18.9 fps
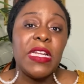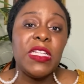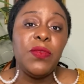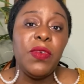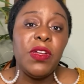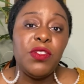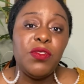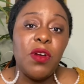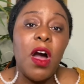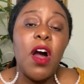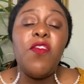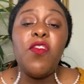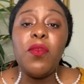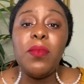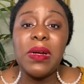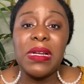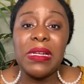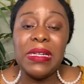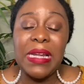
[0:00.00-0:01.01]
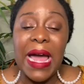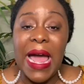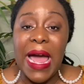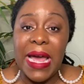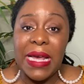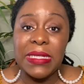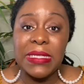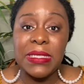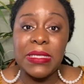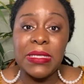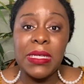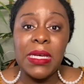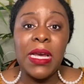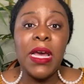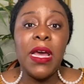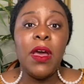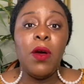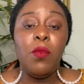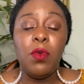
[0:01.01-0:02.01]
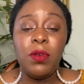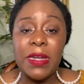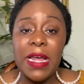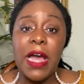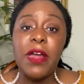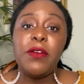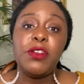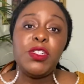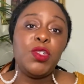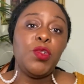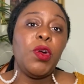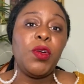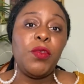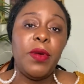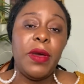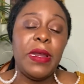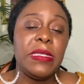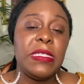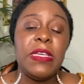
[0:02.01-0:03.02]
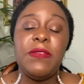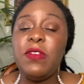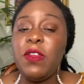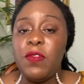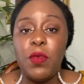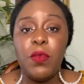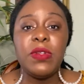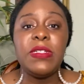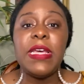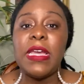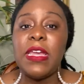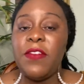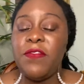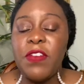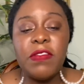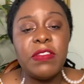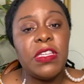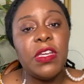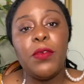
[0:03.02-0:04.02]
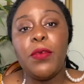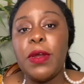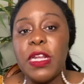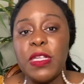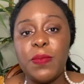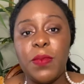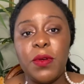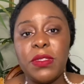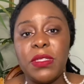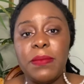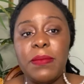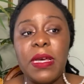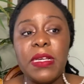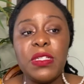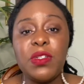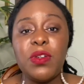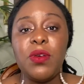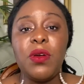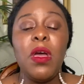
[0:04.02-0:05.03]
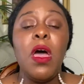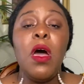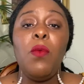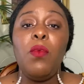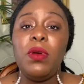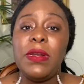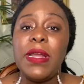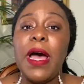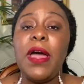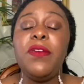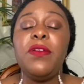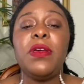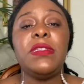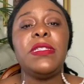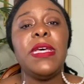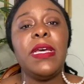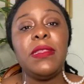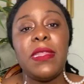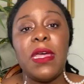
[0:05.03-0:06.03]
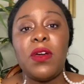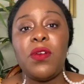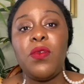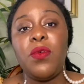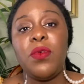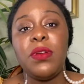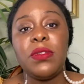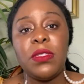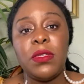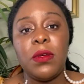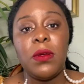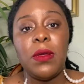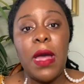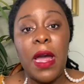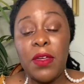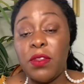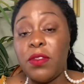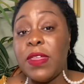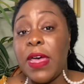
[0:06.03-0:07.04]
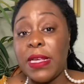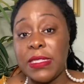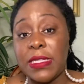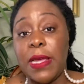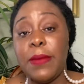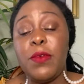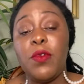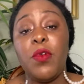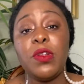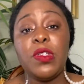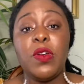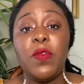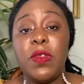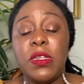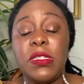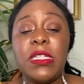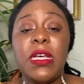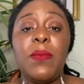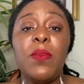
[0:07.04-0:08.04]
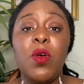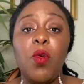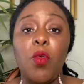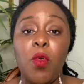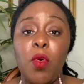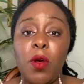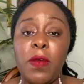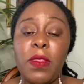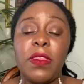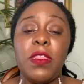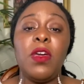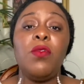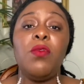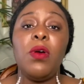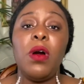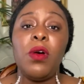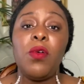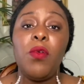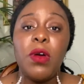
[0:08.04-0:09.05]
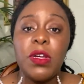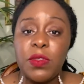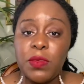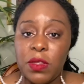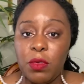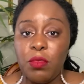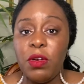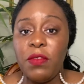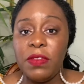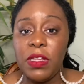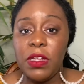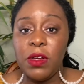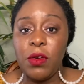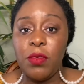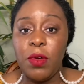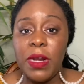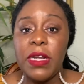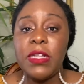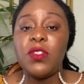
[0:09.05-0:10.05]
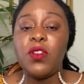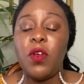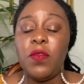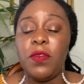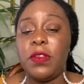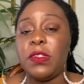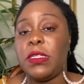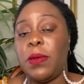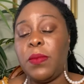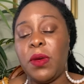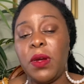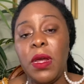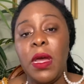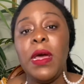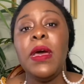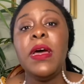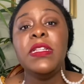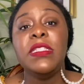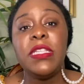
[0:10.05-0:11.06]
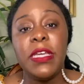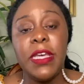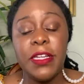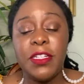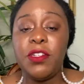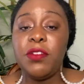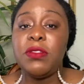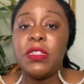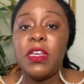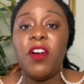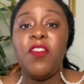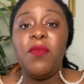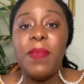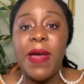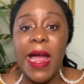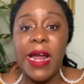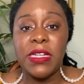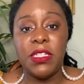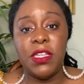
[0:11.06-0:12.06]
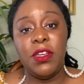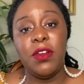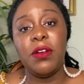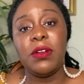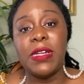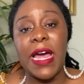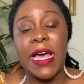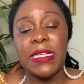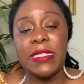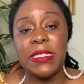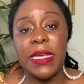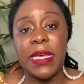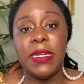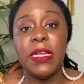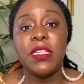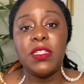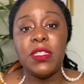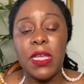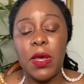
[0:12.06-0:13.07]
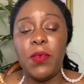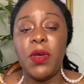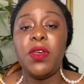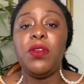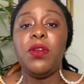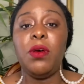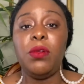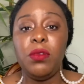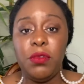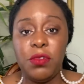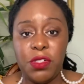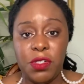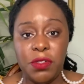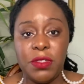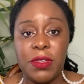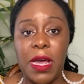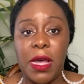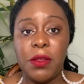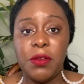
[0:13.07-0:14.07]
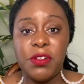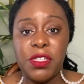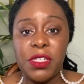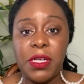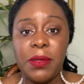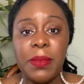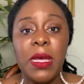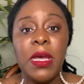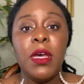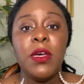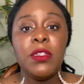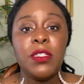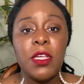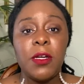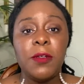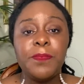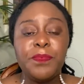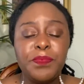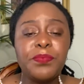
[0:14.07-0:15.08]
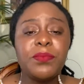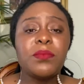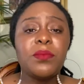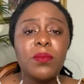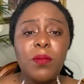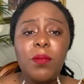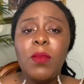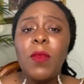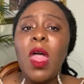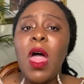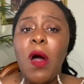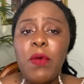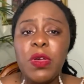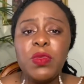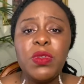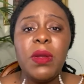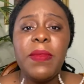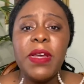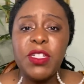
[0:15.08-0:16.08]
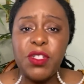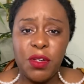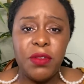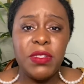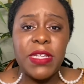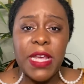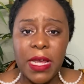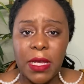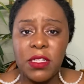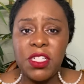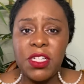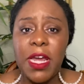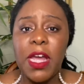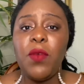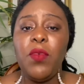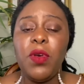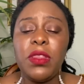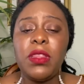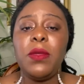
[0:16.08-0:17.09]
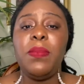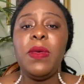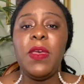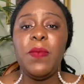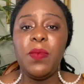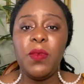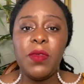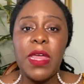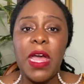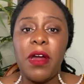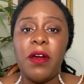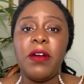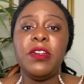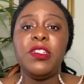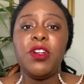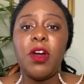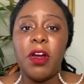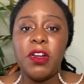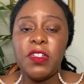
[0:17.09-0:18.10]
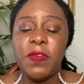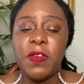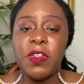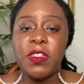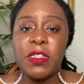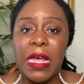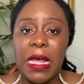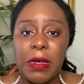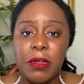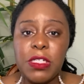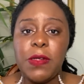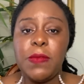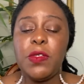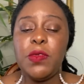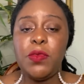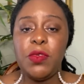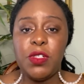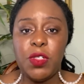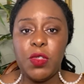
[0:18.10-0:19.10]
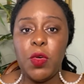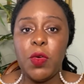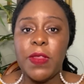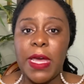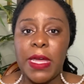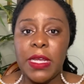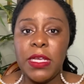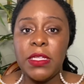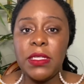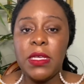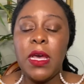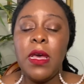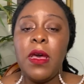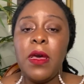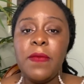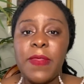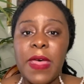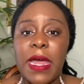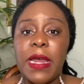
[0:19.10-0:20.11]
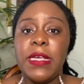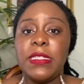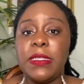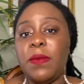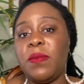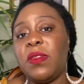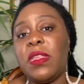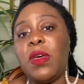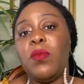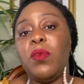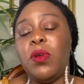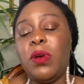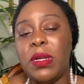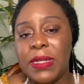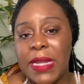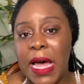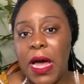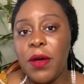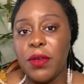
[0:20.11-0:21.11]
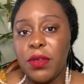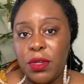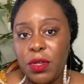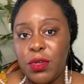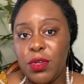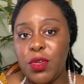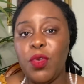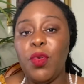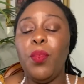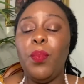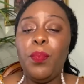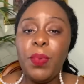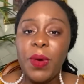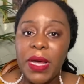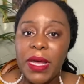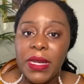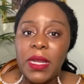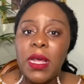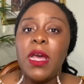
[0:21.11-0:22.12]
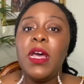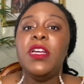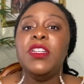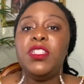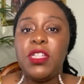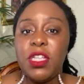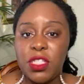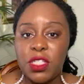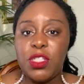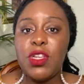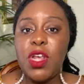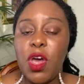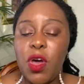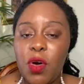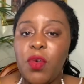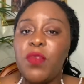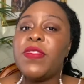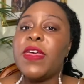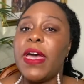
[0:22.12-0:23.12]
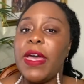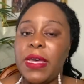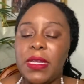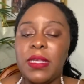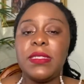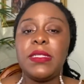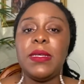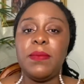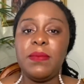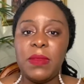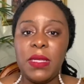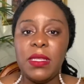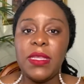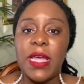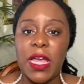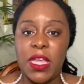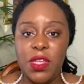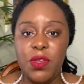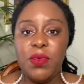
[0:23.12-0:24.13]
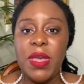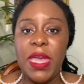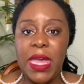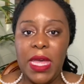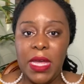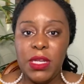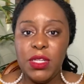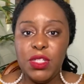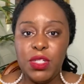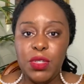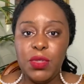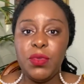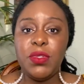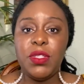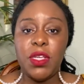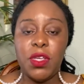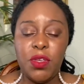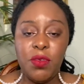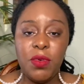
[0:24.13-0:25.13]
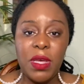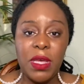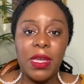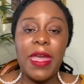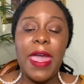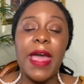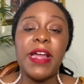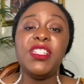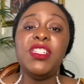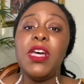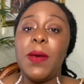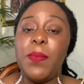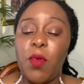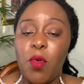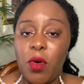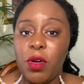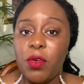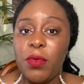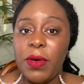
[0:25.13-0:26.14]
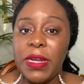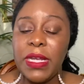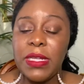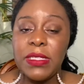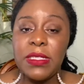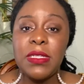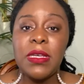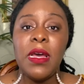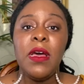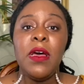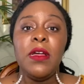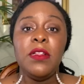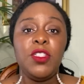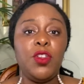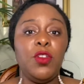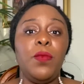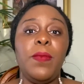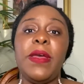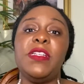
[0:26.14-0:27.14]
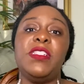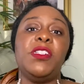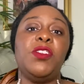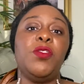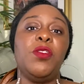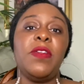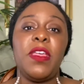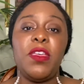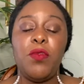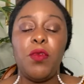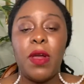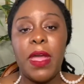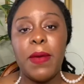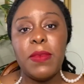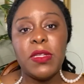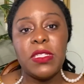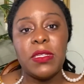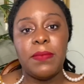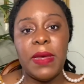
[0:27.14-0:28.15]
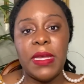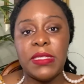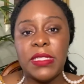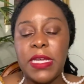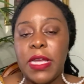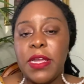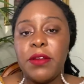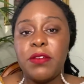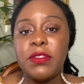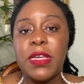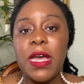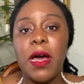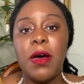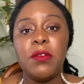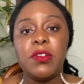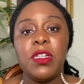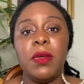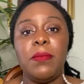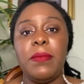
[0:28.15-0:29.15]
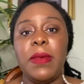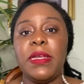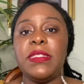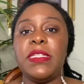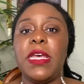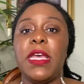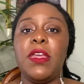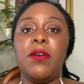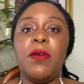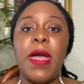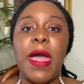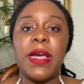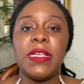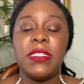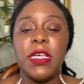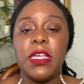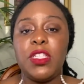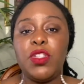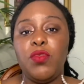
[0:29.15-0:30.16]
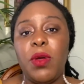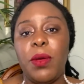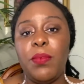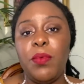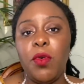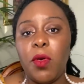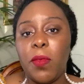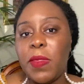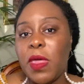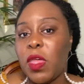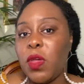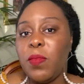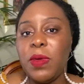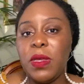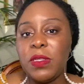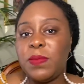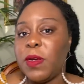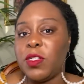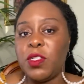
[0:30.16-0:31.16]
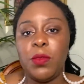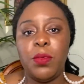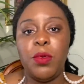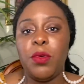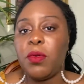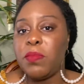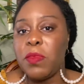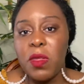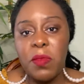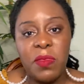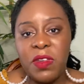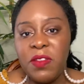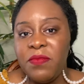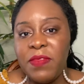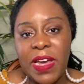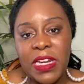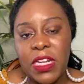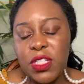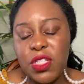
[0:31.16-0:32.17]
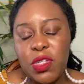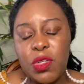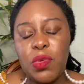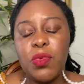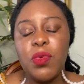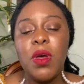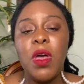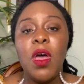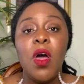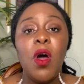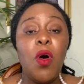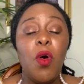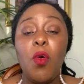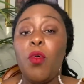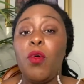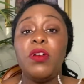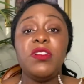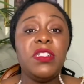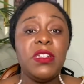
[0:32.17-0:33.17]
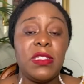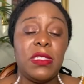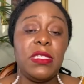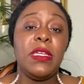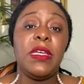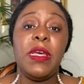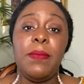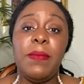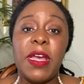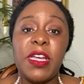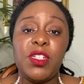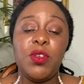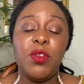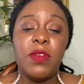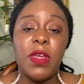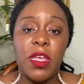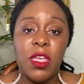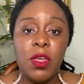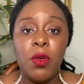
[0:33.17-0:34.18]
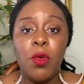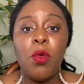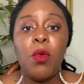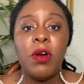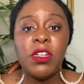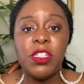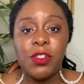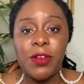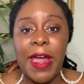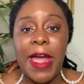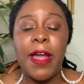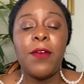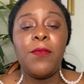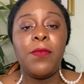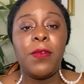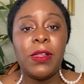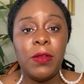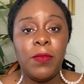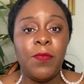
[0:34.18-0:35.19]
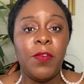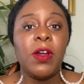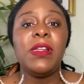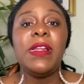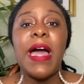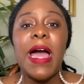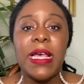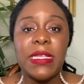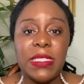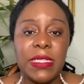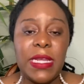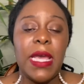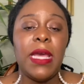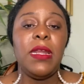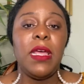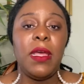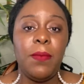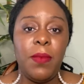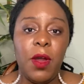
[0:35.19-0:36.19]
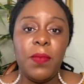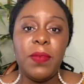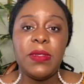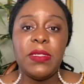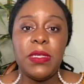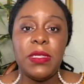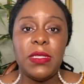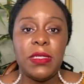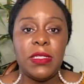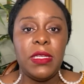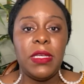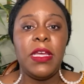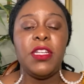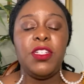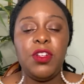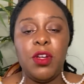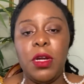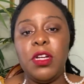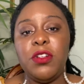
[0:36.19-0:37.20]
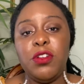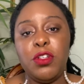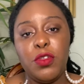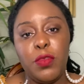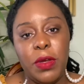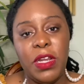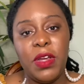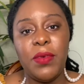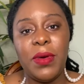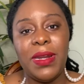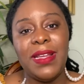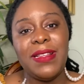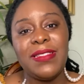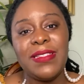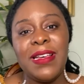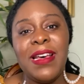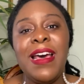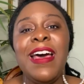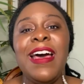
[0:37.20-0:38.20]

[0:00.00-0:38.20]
to withdraw from a class, well, now you're short credits, even if you were taking 15 credits per semester. Well, now you can take that course, either that same course over the summer or a course with equivalent credits over the summer to get yourself back to your class standing so that way you don't lose your scholarship. So I always want to make sure you check with the people that are in charge of your scholarship to ensure that is something they will allow you to do. But just know that it is something that you can do. So you can catch up on credits to make sure that you are able to maintain your scholarship, maintain your access to a special program that you've been invited to, or just to make sure that you're on track for class standing purposes and to get your 120 credits.